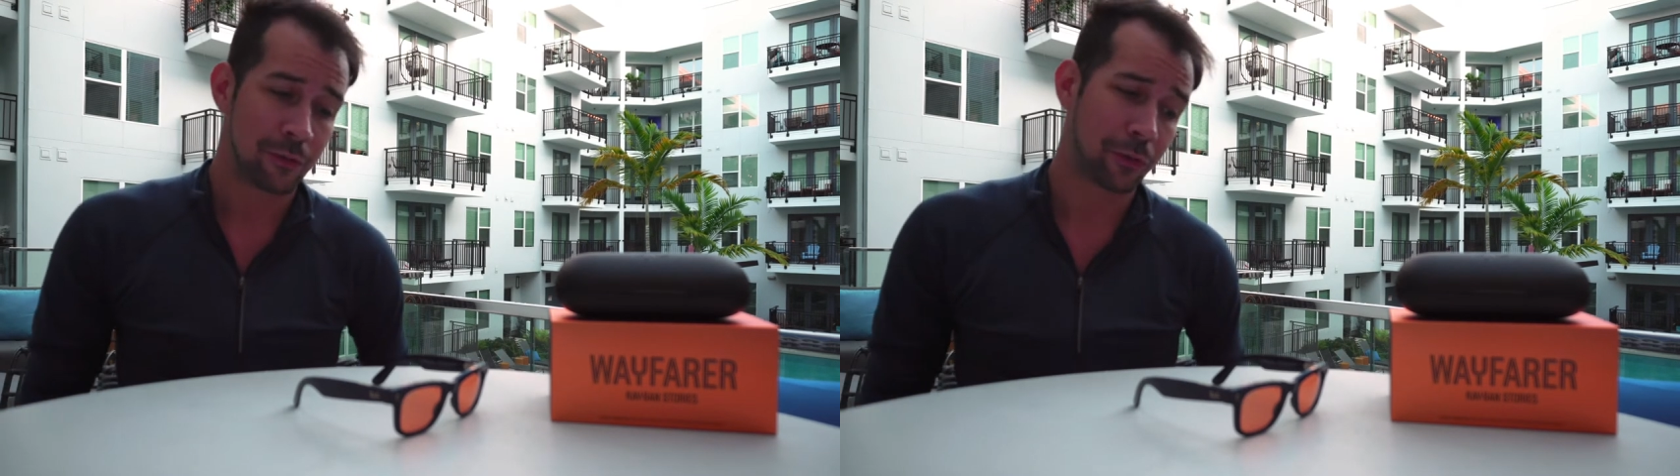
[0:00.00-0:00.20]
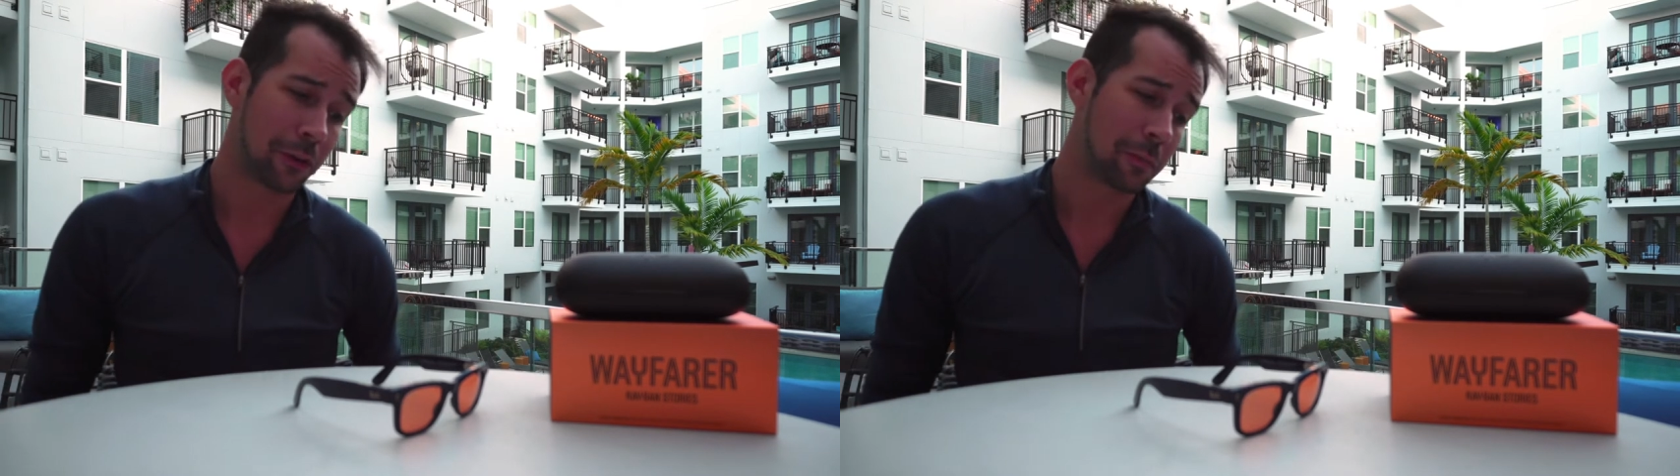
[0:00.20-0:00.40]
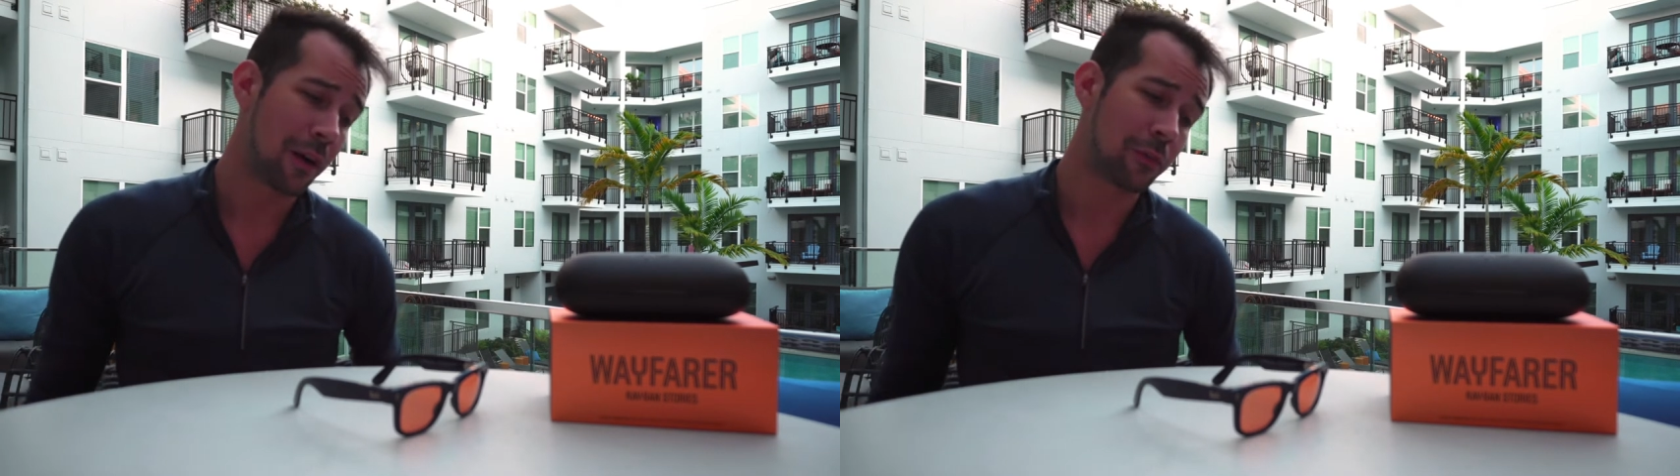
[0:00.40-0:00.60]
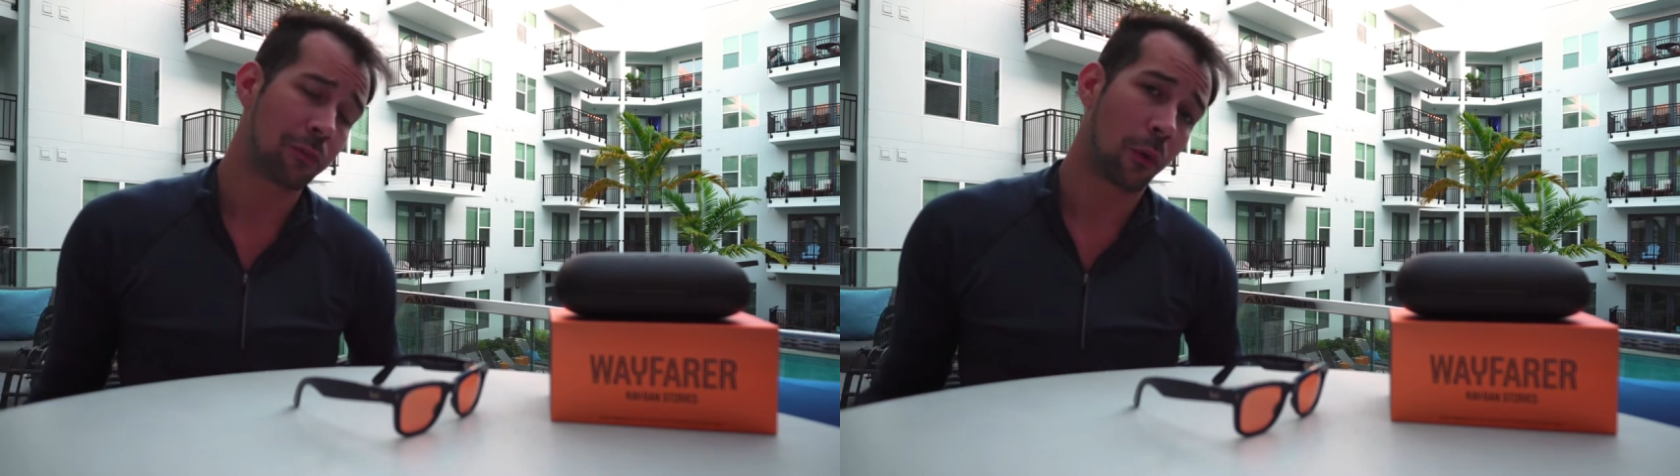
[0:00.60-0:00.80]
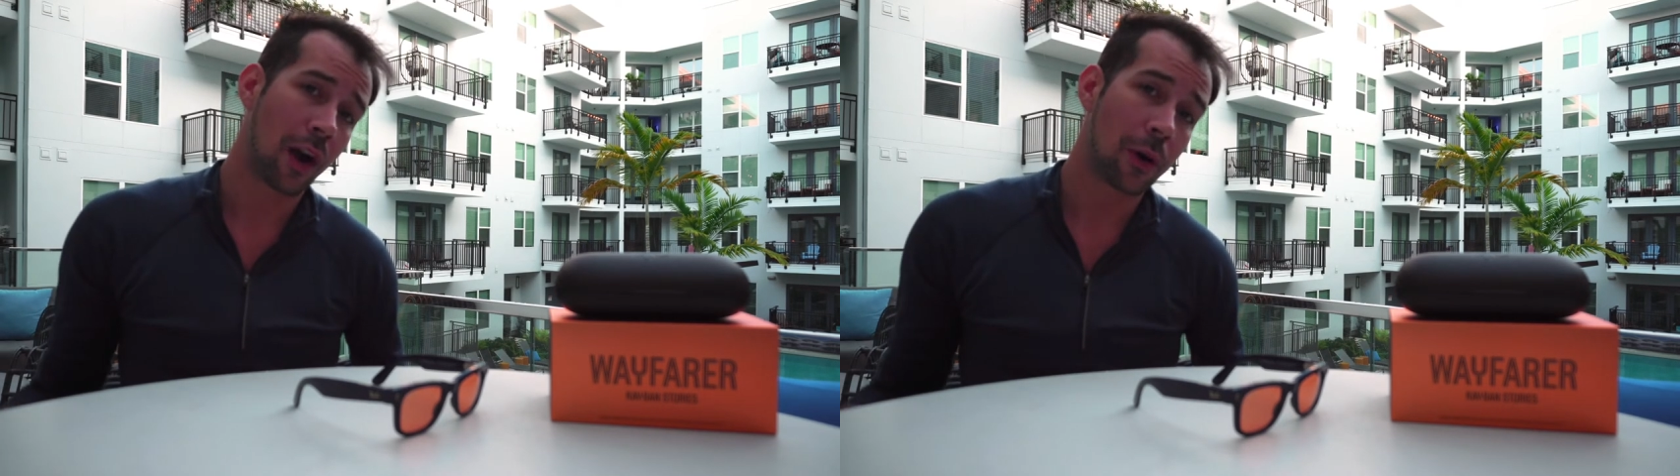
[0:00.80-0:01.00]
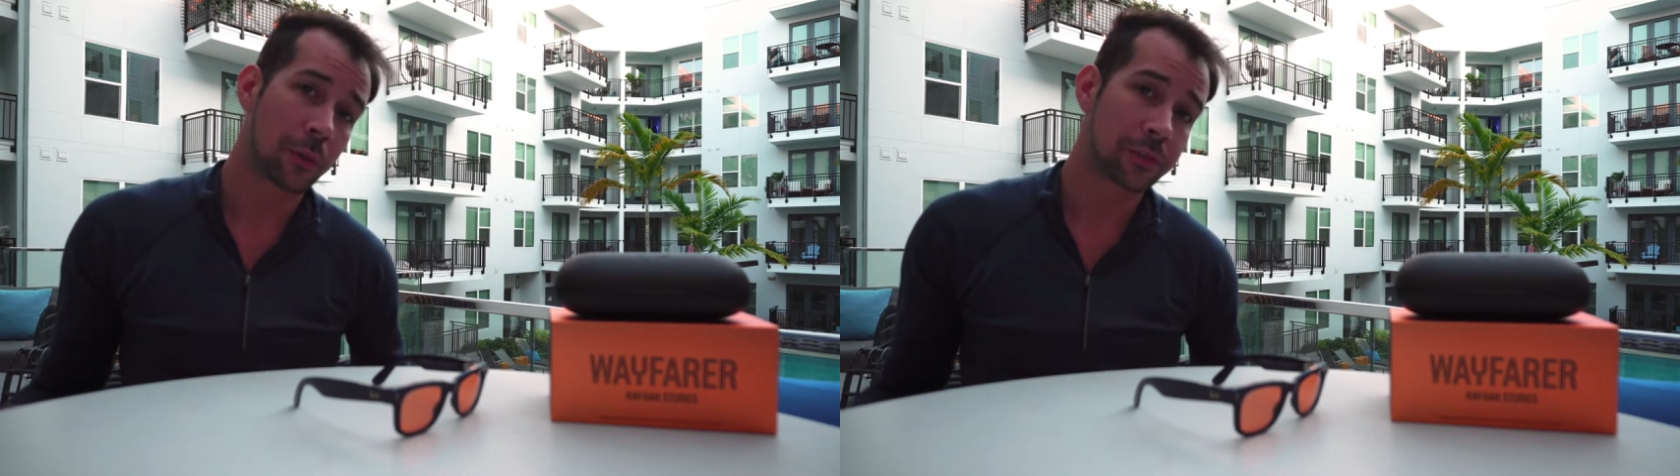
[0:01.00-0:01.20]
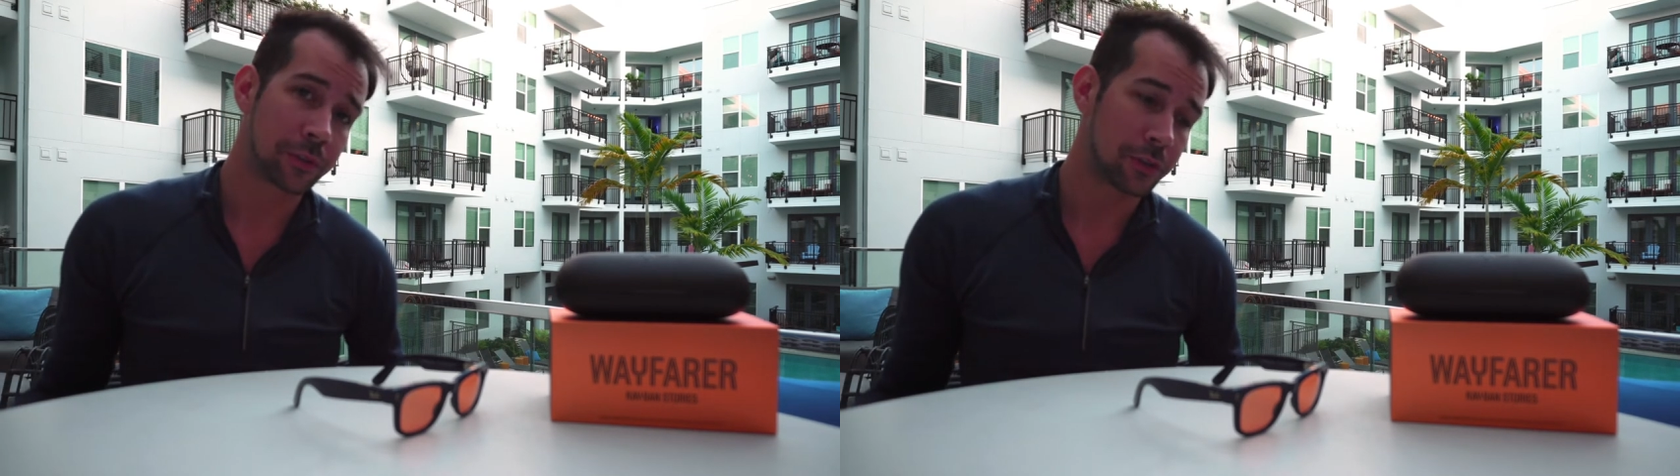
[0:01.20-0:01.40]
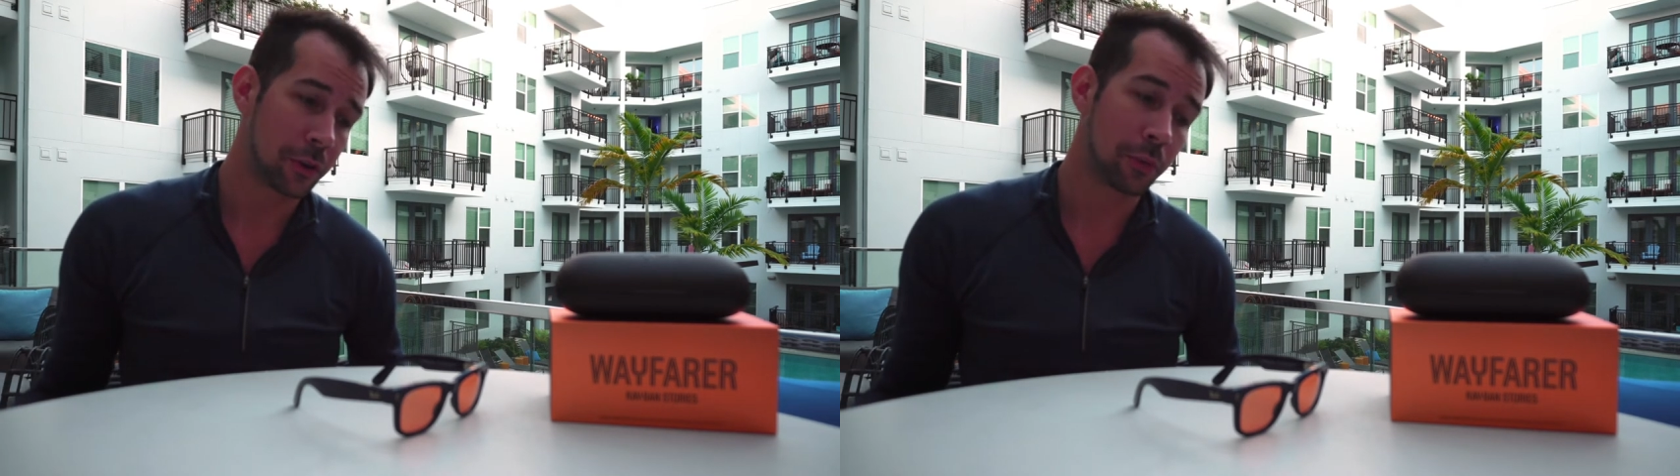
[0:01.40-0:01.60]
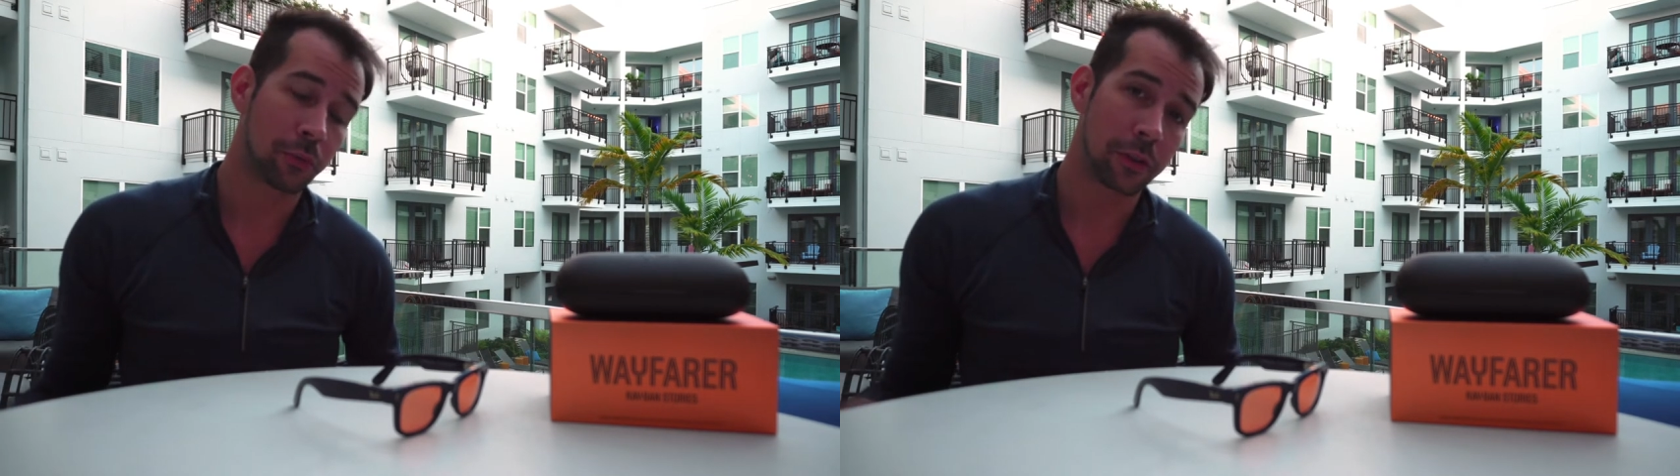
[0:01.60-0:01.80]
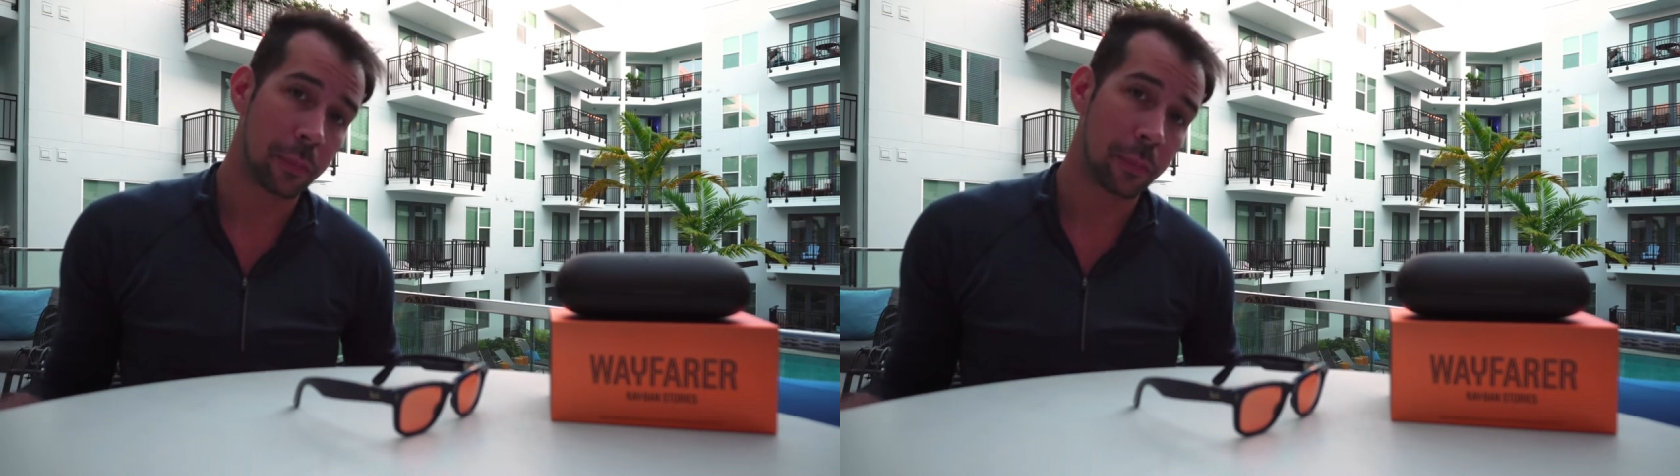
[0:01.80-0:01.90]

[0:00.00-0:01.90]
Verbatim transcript: for about four hours or so before the